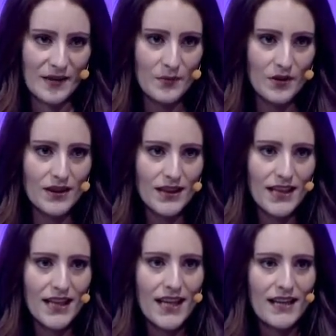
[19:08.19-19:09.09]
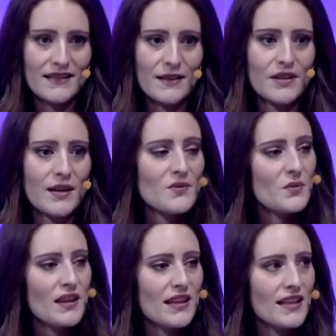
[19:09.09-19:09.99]
And sometimes we think
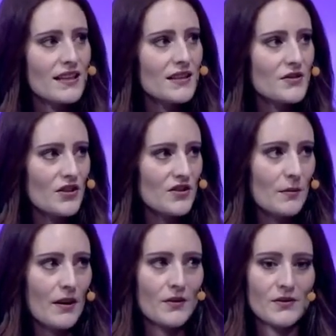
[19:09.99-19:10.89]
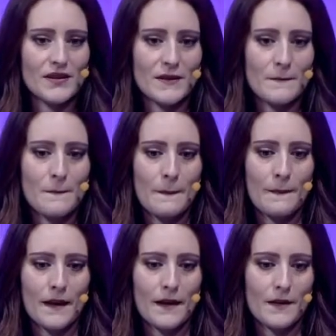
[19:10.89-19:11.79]
just about, you know,
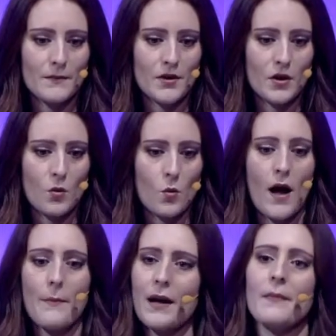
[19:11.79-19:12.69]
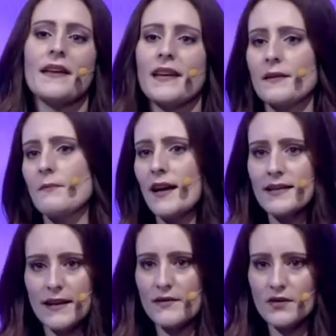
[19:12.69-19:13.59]
am I making my
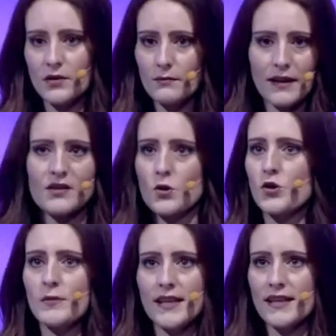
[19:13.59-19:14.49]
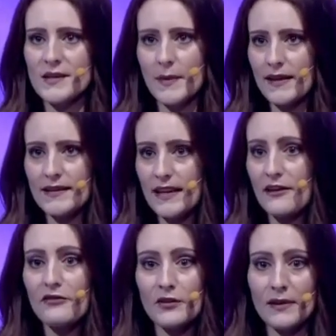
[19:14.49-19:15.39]
social media space safe for me or
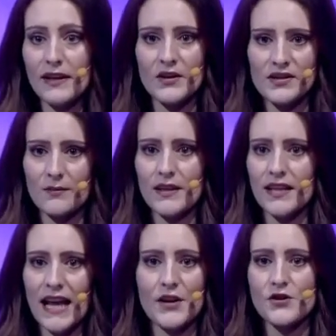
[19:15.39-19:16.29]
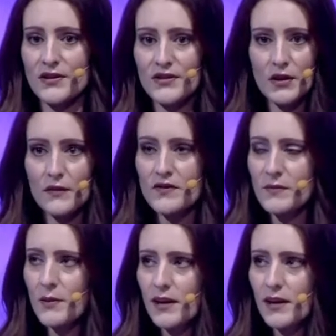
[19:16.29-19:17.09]
something that actually serves me when I leave it?